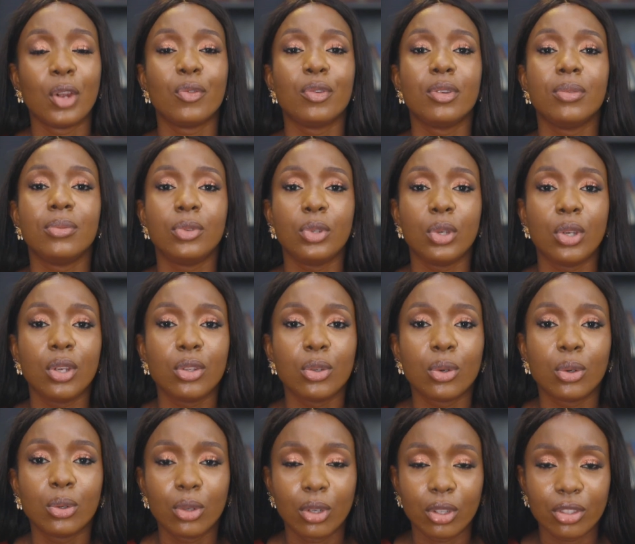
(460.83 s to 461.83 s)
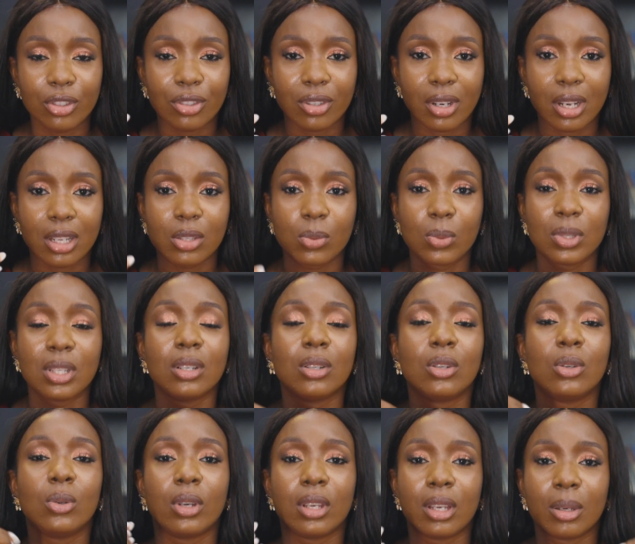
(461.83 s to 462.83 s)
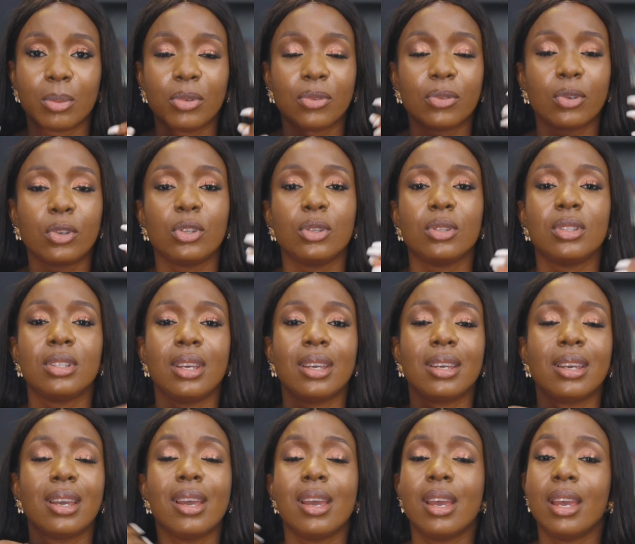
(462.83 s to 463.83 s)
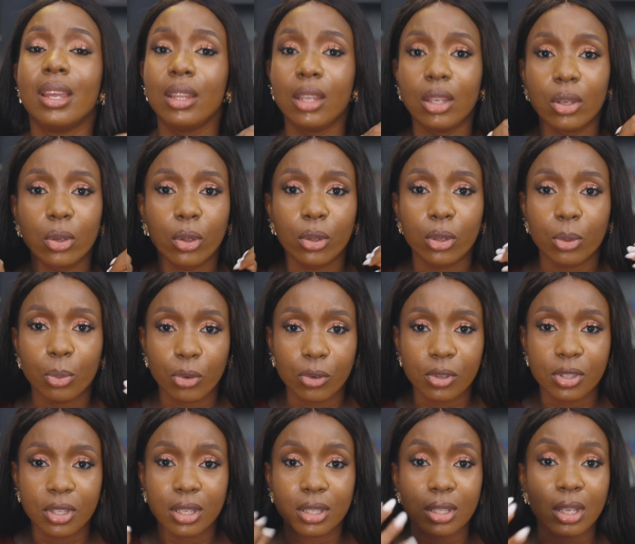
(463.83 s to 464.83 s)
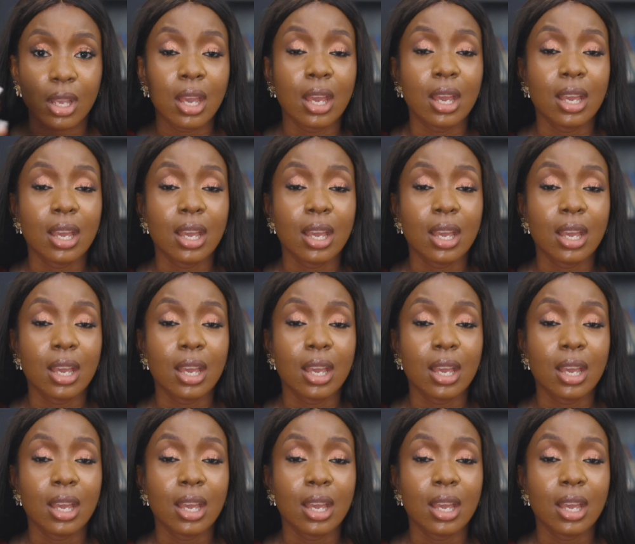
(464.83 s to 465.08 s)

reviewing your contracts with a lawyer before you take any other process.